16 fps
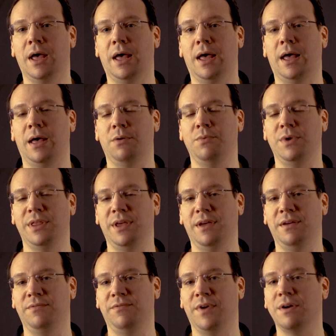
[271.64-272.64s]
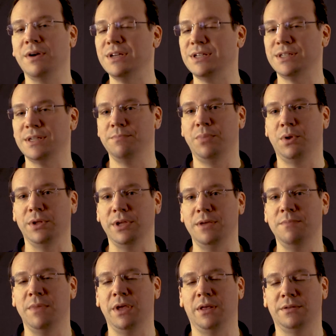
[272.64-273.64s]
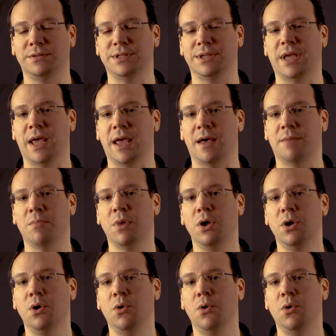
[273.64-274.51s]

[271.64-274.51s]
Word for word: uh, with a very simple email scam